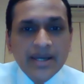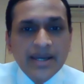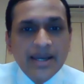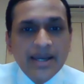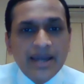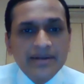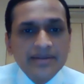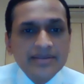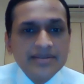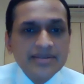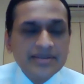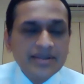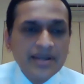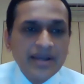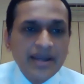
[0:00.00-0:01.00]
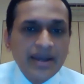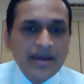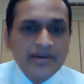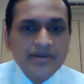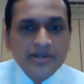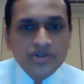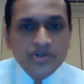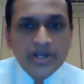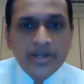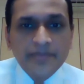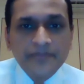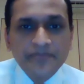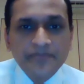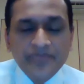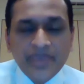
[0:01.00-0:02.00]
and it's
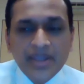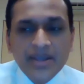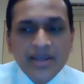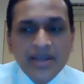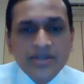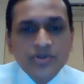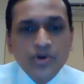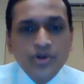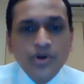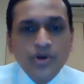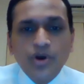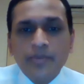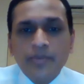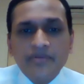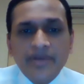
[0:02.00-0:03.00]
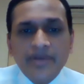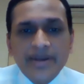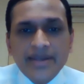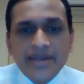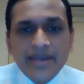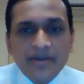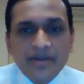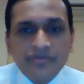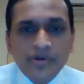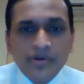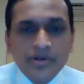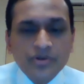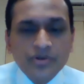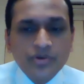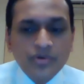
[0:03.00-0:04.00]
hereditary. So you've got to be very
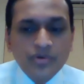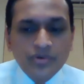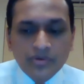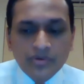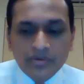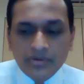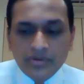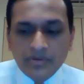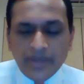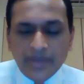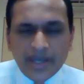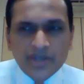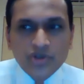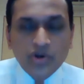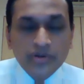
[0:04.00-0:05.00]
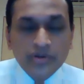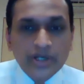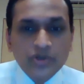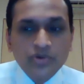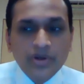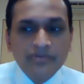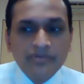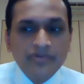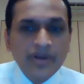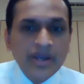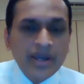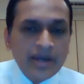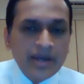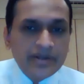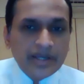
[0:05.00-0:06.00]
careful to make sure that you have
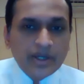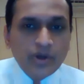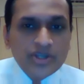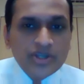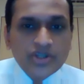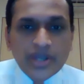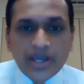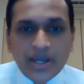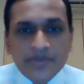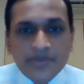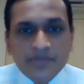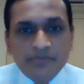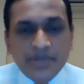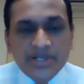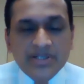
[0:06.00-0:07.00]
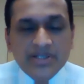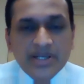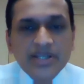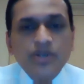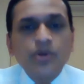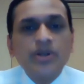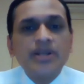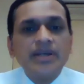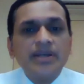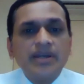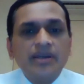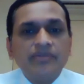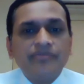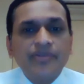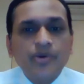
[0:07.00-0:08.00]
regular checkups, particularly
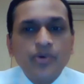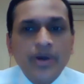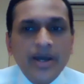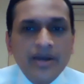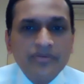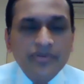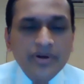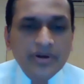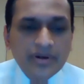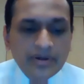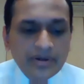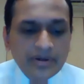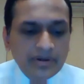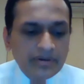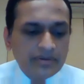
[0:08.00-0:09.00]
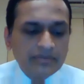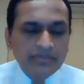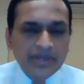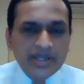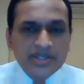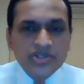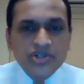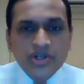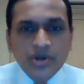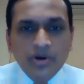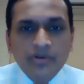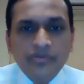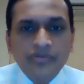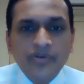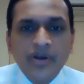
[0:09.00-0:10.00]
if you have a history
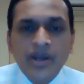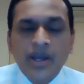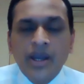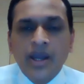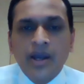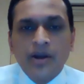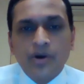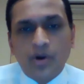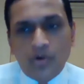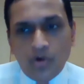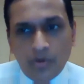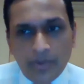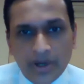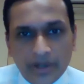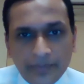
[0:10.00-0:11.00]
of glaucoma.